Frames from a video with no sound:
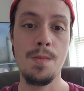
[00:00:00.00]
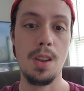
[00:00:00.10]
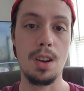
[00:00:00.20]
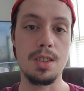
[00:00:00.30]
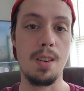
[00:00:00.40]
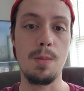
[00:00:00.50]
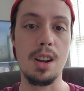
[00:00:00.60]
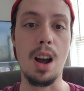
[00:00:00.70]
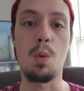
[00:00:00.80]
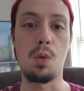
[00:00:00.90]
Because I'm
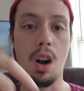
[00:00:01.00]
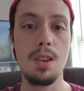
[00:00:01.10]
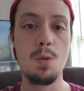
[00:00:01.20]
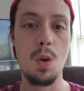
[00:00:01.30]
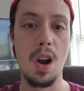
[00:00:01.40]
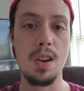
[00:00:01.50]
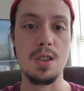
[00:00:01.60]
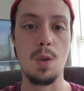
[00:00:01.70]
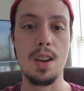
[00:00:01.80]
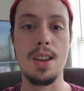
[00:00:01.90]
like, I want to wear
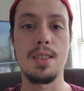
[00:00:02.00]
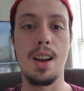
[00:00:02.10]
it so I can